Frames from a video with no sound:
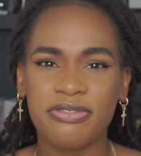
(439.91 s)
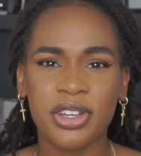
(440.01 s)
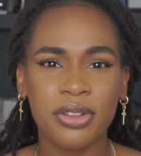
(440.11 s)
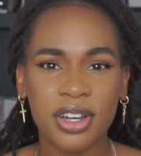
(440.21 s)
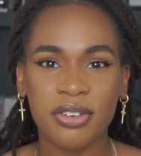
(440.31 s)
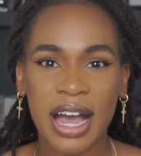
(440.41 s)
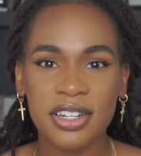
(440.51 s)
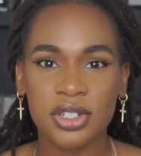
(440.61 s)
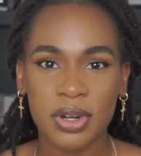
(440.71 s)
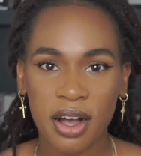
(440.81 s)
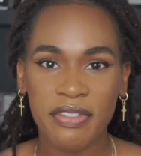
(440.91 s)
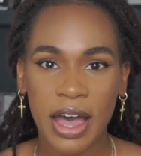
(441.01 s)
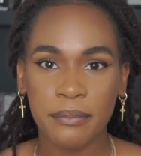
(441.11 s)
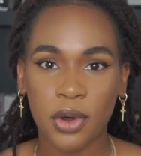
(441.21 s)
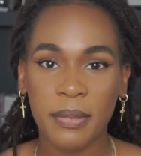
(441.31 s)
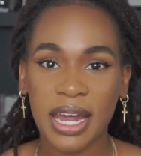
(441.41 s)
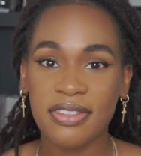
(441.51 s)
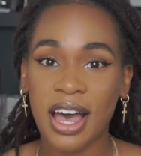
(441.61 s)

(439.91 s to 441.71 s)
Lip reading: Feel the gratitude of that moment,